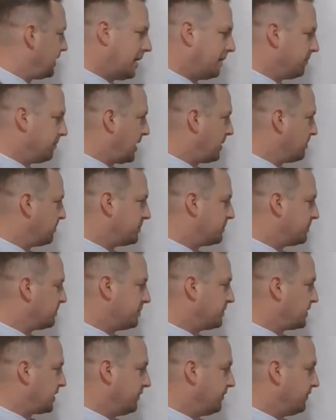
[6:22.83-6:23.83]
I'm, I'm
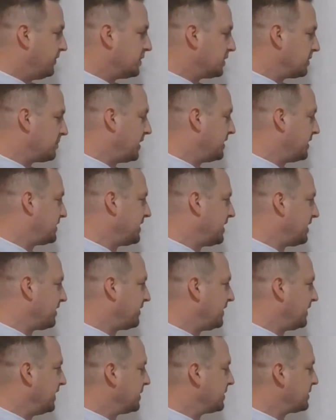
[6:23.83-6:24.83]
confusing
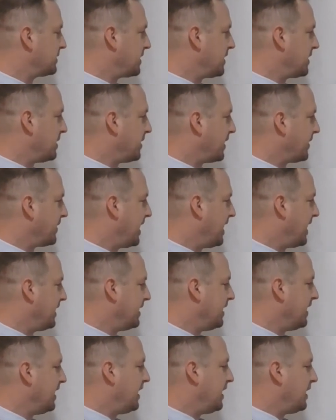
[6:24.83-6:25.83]
myself here. Sorry about that.
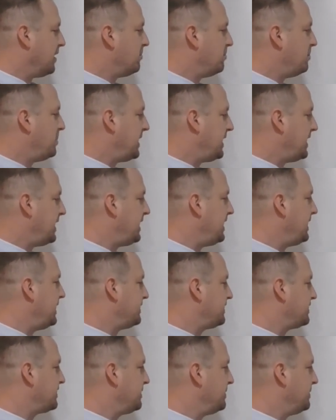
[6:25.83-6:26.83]
b
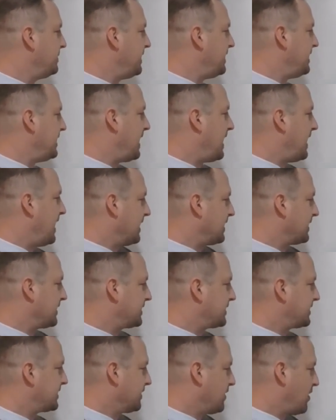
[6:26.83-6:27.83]
to the
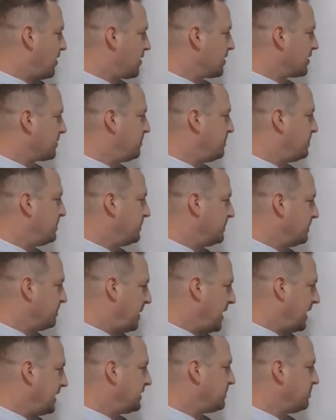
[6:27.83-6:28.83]
x log
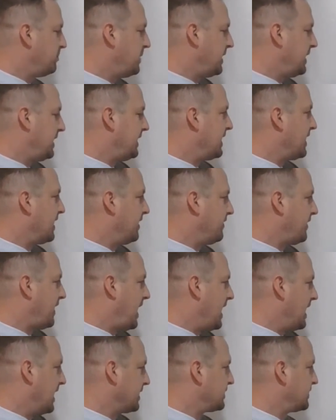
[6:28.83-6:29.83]
base b of
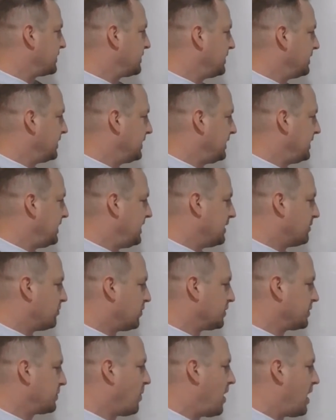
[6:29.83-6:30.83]
x
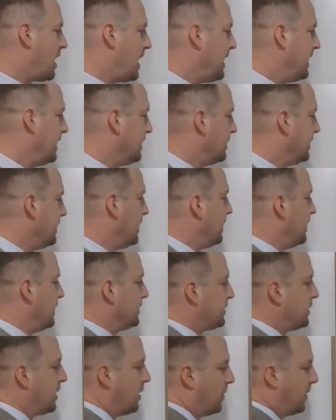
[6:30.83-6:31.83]
equals y.
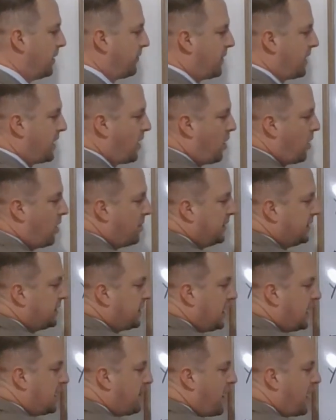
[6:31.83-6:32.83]
So if we always
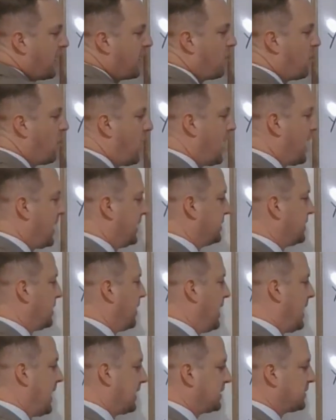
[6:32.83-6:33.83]
think about our y as
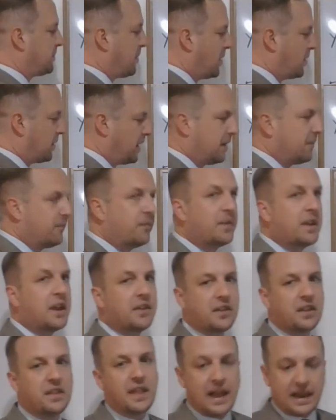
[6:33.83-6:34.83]
our exponent,
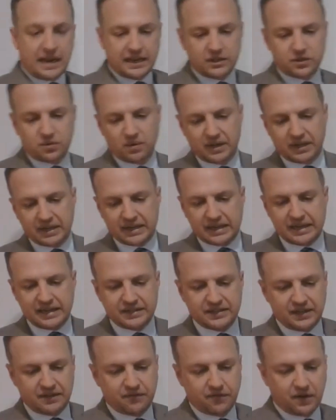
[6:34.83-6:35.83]
then that gets really
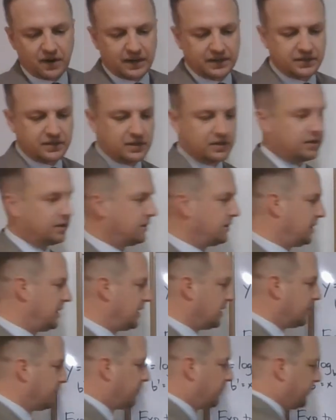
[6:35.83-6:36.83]
easy for us to do here.